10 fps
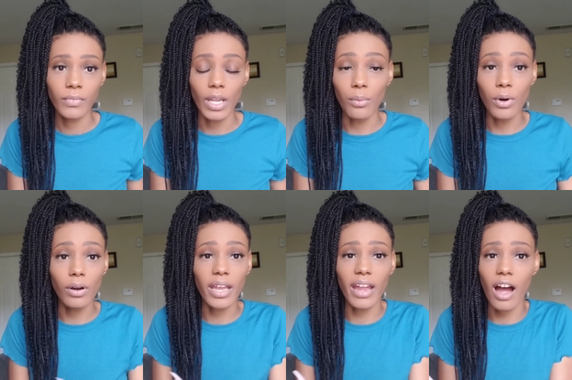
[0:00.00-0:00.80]
The
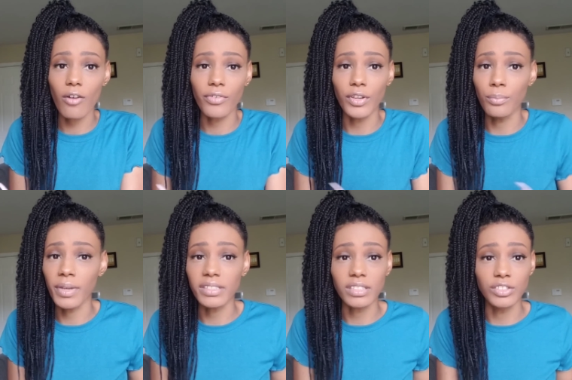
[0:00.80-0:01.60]
world can't offer you
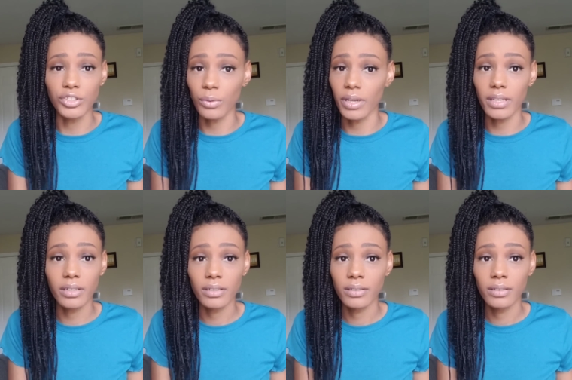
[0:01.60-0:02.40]
peace and joy,
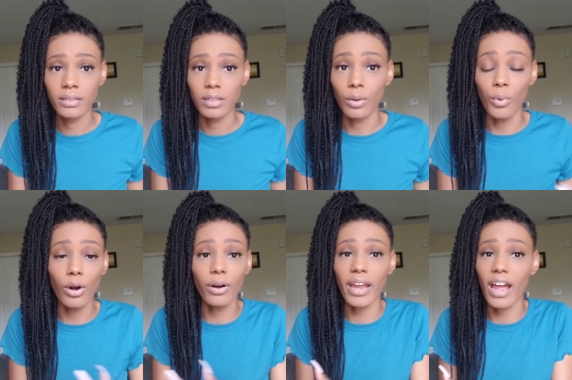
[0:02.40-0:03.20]
the
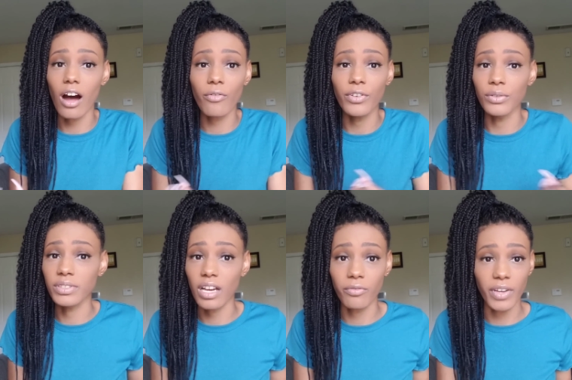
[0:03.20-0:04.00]
world can't offer you
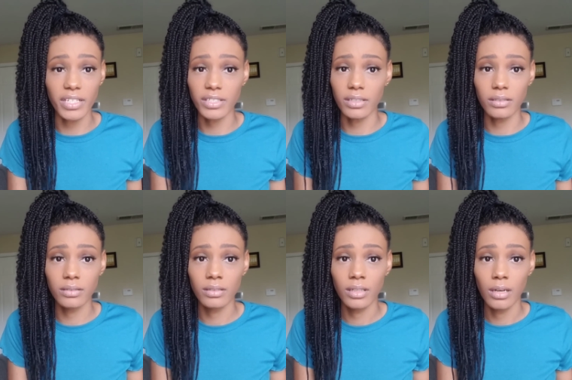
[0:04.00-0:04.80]
salvation,
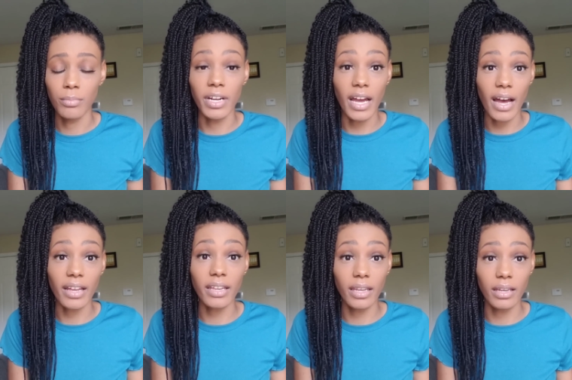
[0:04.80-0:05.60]
but God
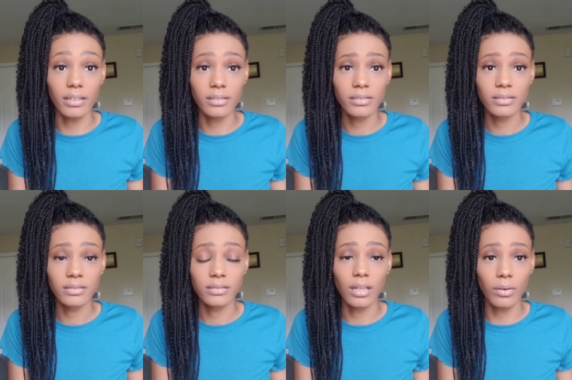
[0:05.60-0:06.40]
can.
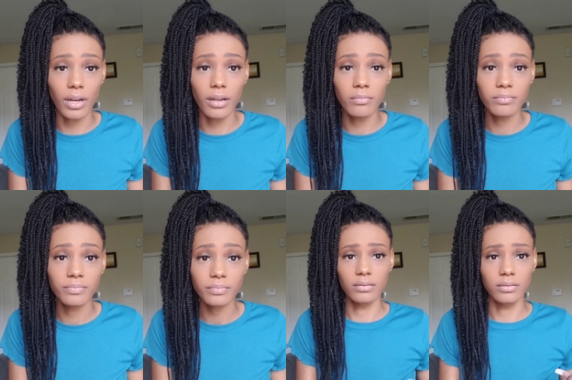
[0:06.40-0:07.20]
Okay?
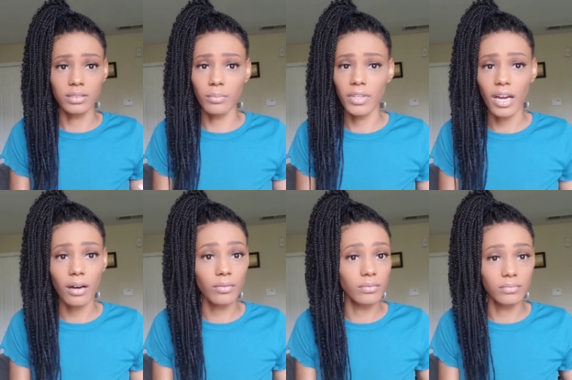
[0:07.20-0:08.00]
Some of
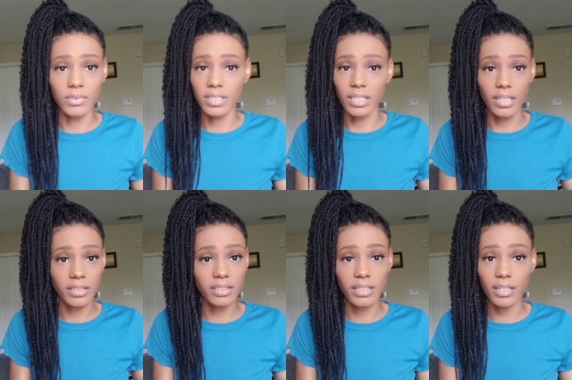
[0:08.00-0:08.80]
y'all need to get
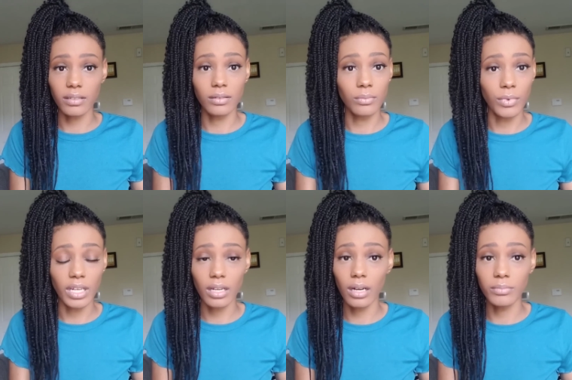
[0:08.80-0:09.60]
it together when
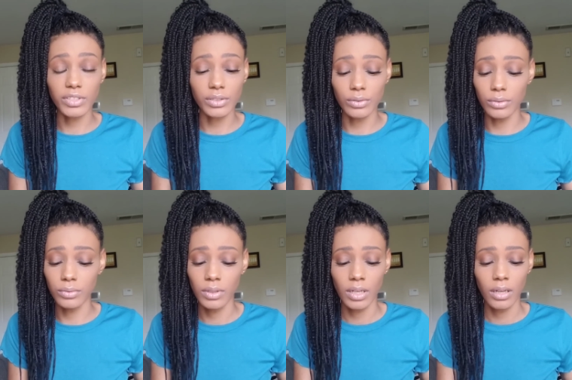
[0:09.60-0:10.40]
it comes to
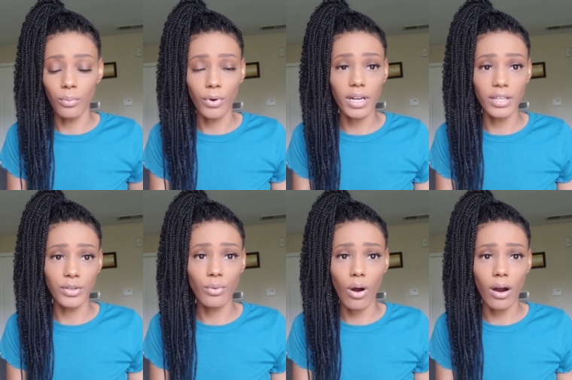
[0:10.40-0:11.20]
what
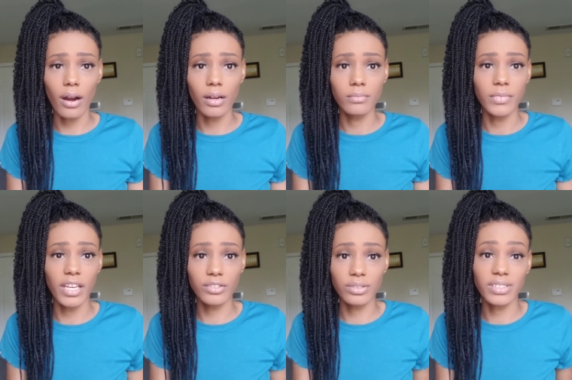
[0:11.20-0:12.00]
you are
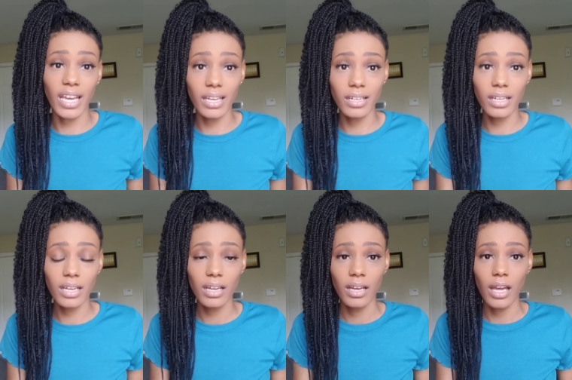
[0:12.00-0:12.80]

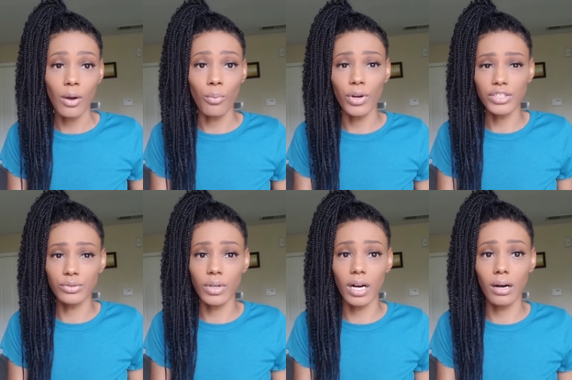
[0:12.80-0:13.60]
entertaining and what
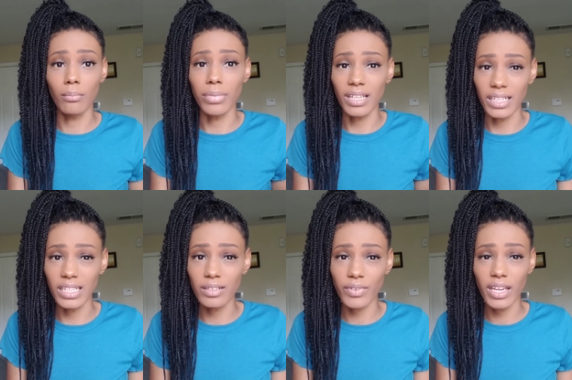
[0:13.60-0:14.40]
you um,
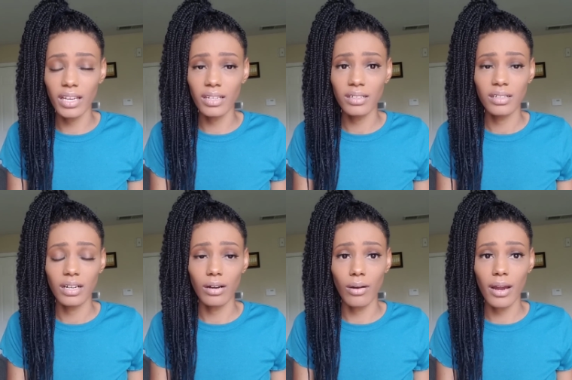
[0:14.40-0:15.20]
believe in,
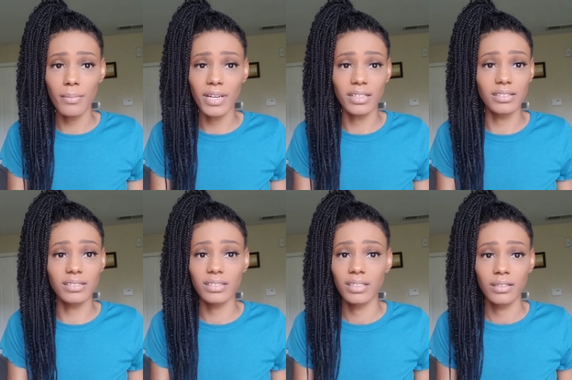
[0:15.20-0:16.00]
all right? Because